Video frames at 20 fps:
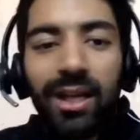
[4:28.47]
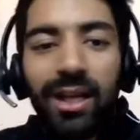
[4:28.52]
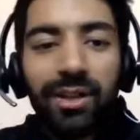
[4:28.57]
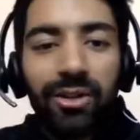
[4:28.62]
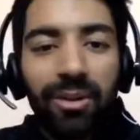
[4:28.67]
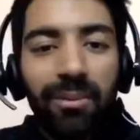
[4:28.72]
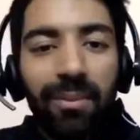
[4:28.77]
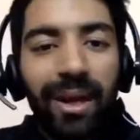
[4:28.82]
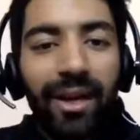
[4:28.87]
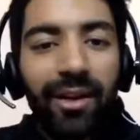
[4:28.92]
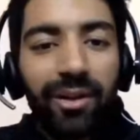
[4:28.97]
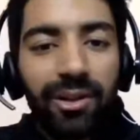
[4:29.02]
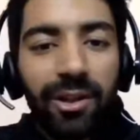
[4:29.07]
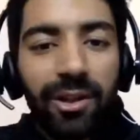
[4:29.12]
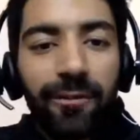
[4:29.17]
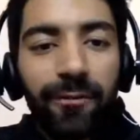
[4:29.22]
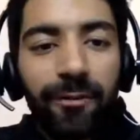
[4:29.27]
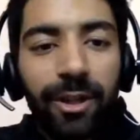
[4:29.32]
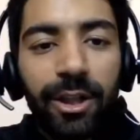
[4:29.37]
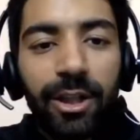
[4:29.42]
So in
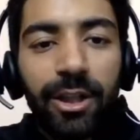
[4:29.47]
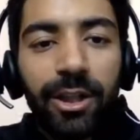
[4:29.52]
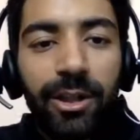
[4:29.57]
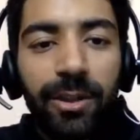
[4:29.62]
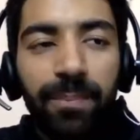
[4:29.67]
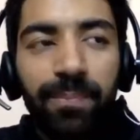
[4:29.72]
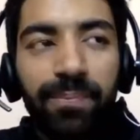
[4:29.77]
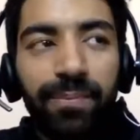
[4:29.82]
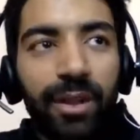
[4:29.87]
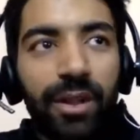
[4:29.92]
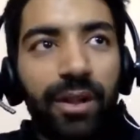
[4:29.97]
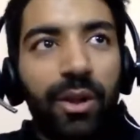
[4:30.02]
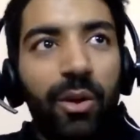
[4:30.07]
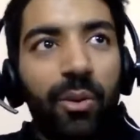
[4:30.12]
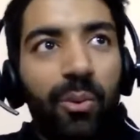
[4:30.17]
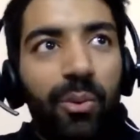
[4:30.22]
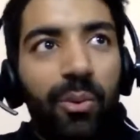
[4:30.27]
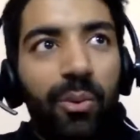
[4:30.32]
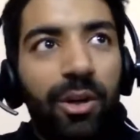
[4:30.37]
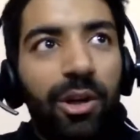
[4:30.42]
Microsoft,
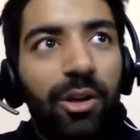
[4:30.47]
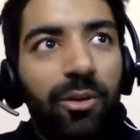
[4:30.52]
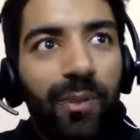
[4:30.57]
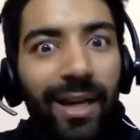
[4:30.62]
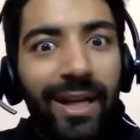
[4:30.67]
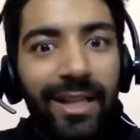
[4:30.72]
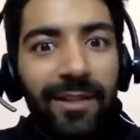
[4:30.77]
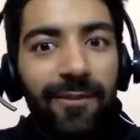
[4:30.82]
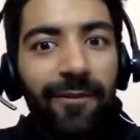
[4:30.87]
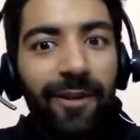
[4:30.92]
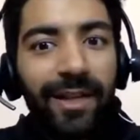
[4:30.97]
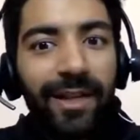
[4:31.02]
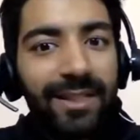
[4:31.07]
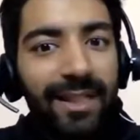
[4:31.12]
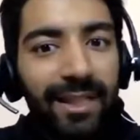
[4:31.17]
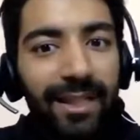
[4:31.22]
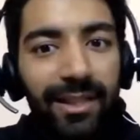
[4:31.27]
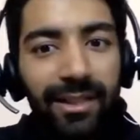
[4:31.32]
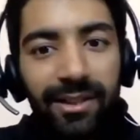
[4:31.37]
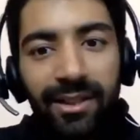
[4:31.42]
work-wise, if I
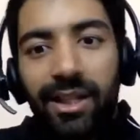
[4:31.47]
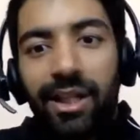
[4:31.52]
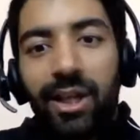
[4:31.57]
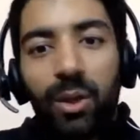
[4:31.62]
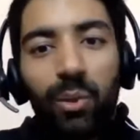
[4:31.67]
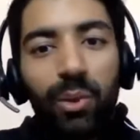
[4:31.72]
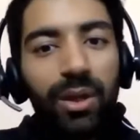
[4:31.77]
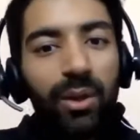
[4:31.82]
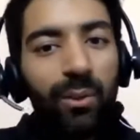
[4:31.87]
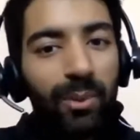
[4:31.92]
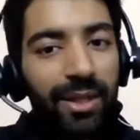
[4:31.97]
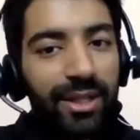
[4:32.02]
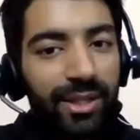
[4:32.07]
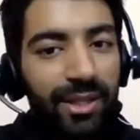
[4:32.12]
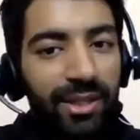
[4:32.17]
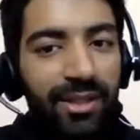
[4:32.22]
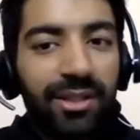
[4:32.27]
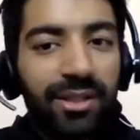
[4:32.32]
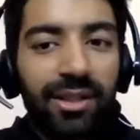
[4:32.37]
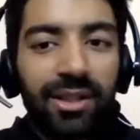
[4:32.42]
say there are two
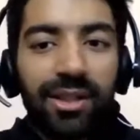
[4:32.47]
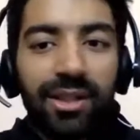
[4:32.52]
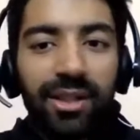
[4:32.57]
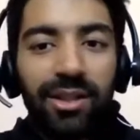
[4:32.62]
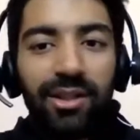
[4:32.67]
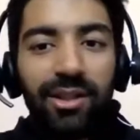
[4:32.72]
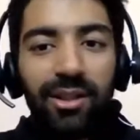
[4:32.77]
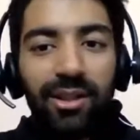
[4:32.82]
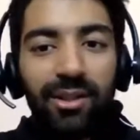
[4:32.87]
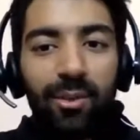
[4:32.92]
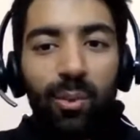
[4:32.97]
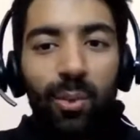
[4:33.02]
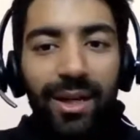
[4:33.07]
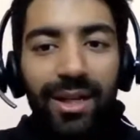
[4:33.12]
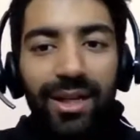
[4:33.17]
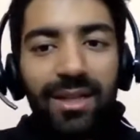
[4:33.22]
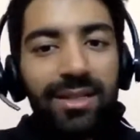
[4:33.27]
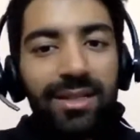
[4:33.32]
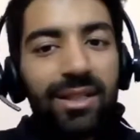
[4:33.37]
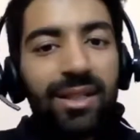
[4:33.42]
divisions.
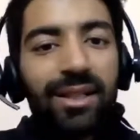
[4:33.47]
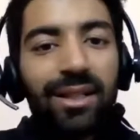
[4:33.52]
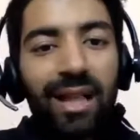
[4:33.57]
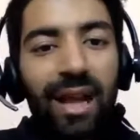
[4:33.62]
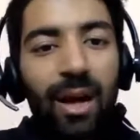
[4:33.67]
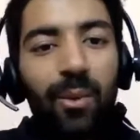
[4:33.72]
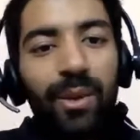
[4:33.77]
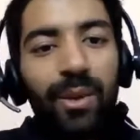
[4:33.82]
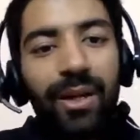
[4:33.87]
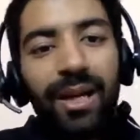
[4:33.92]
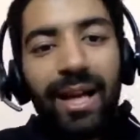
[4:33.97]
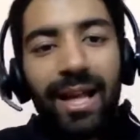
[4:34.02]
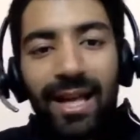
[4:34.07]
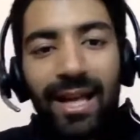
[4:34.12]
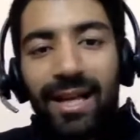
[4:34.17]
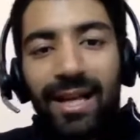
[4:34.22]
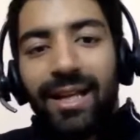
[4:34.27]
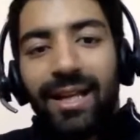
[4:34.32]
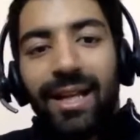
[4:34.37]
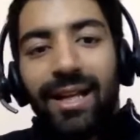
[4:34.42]
One is the cloud and
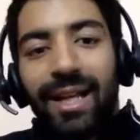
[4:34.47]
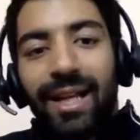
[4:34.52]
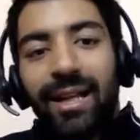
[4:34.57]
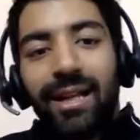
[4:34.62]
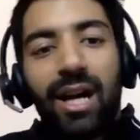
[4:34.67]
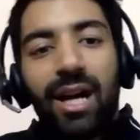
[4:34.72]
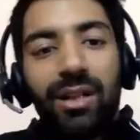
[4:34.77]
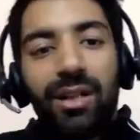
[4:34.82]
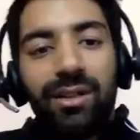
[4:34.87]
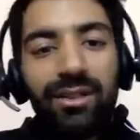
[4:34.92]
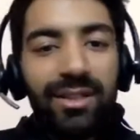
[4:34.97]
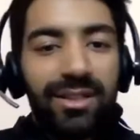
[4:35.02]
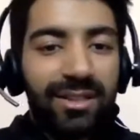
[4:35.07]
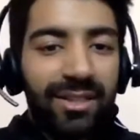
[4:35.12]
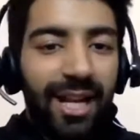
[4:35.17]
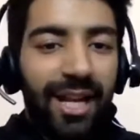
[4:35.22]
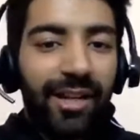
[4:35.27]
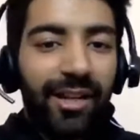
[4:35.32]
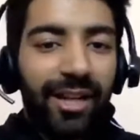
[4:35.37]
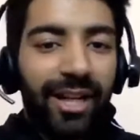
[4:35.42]
AI, and the other is
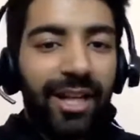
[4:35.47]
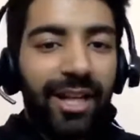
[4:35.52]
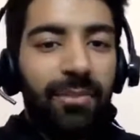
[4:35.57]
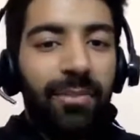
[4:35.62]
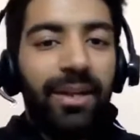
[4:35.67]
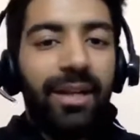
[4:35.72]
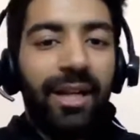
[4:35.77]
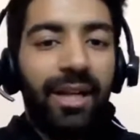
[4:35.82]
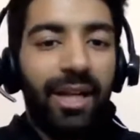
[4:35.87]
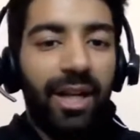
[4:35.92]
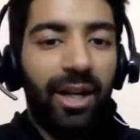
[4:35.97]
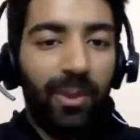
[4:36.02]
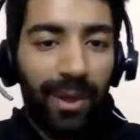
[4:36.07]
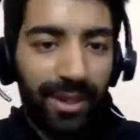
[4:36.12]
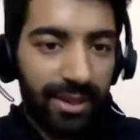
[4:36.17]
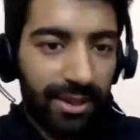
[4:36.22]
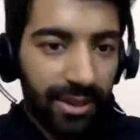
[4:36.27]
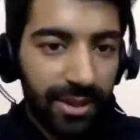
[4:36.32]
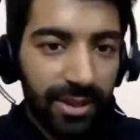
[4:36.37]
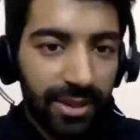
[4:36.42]
entertainment and
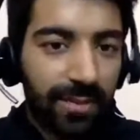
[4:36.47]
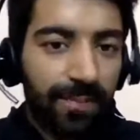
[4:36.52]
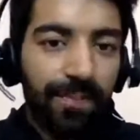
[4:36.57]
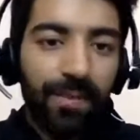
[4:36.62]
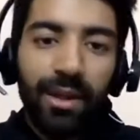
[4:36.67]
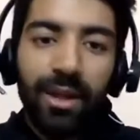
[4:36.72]
devices.